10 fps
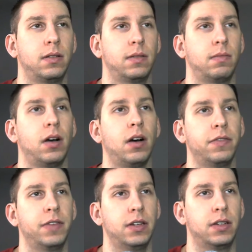
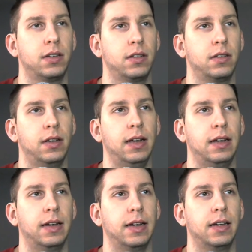office, and
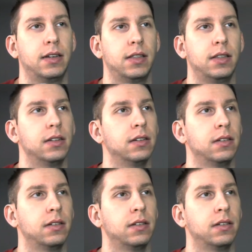I guess the